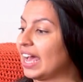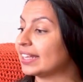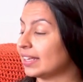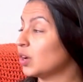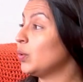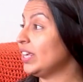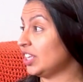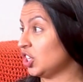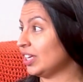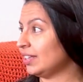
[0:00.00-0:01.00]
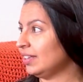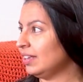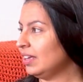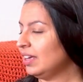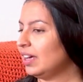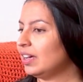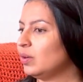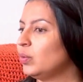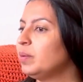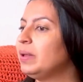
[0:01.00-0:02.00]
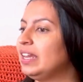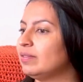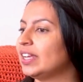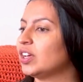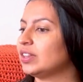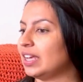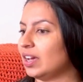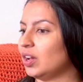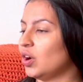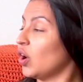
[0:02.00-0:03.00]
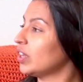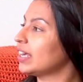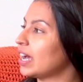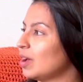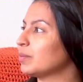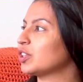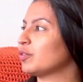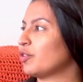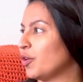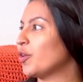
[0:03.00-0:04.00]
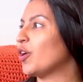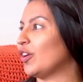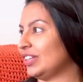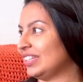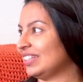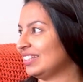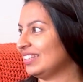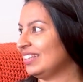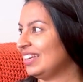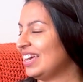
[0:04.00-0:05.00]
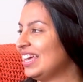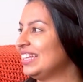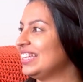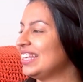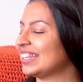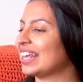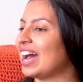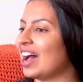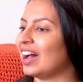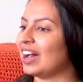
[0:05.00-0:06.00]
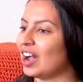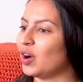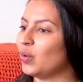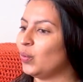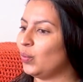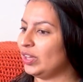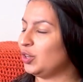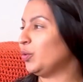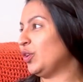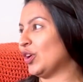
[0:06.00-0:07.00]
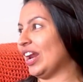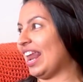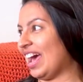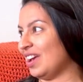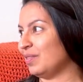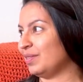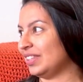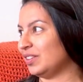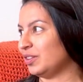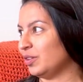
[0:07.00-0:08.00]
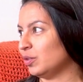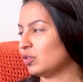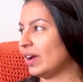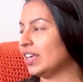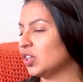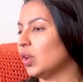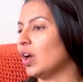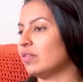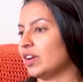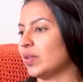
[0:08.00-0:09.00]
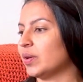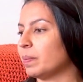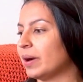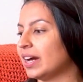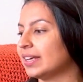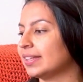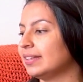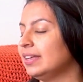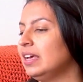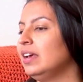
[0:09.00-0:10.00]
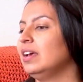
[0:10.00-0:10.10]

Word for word: as a Christian, we believe that God comes from God and is how we do your life, you know, trying to love another person